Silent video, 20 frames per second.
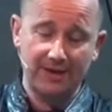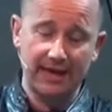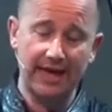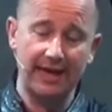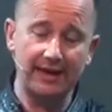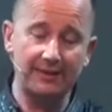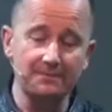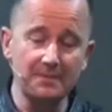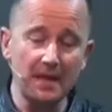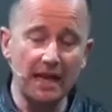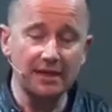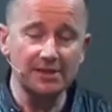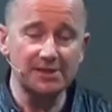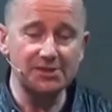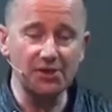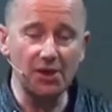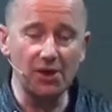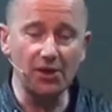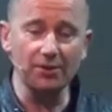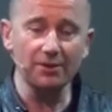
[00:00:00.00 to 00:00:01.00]
okay?
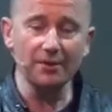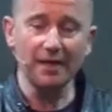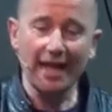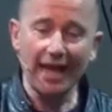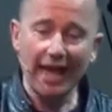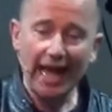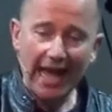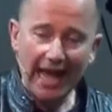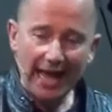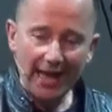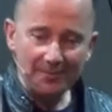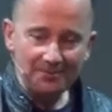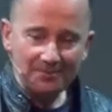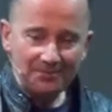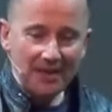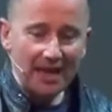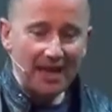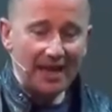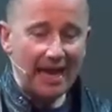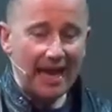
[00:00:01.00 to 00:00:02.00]
So, um,
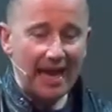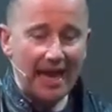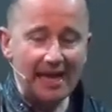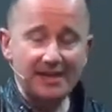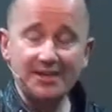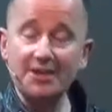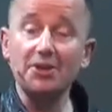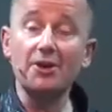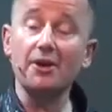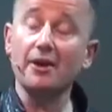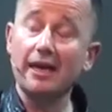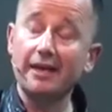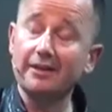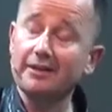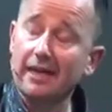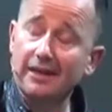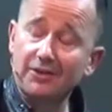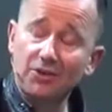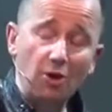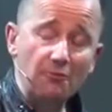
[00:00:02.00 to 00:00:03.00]
and you know,
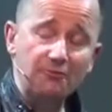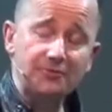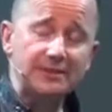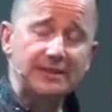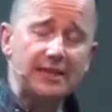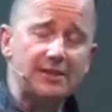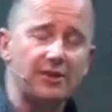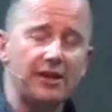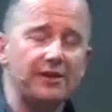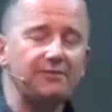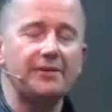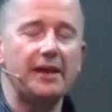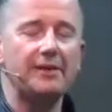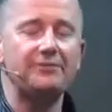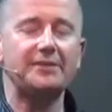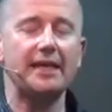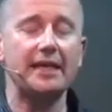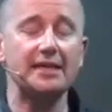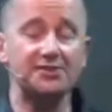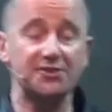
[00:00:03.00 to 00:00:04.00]
go for dinner. If, if
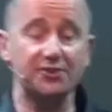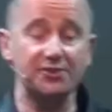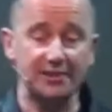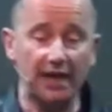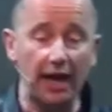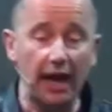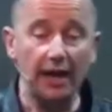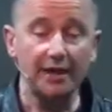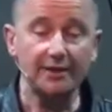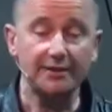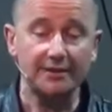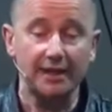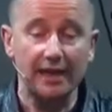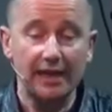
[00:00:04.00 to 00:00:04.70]
things are tight,